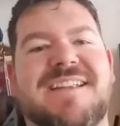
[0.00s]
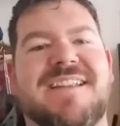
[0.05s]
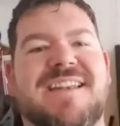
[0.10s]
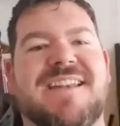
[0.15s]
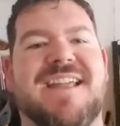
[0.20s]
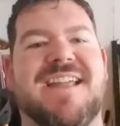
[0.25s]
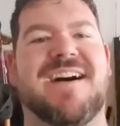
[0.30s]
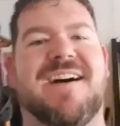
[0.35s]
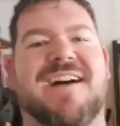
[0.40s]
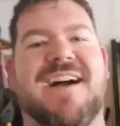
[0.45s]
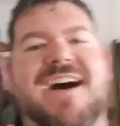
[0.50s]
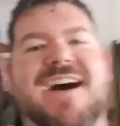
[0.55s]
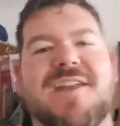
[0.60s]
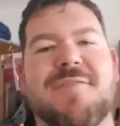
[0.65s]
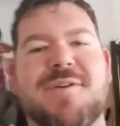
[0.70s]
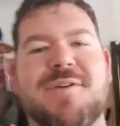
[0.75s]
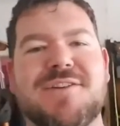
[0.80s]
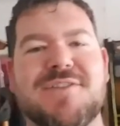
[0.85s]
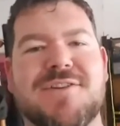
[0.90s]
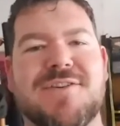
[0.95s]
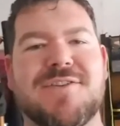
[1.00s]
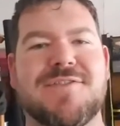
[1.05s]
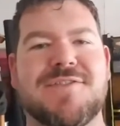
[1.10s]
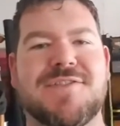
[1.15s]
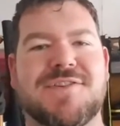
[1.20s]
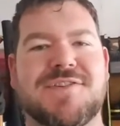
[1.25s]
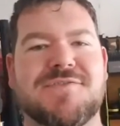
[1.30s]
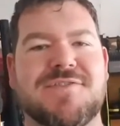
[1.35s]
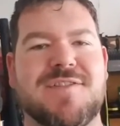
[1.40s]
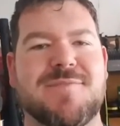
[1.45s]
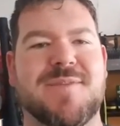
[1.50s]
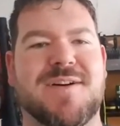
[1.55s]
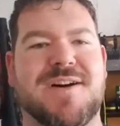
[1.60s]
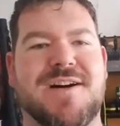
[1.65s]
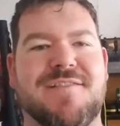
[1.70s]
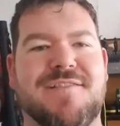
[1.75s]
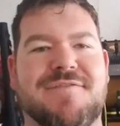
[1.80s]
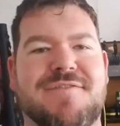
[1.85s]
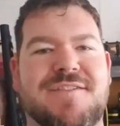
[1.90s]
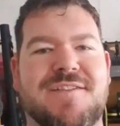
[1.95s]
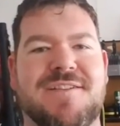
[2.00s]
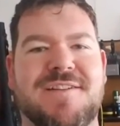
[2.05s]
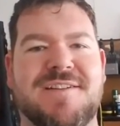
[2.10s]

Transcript: Now, how do I turn the stream off?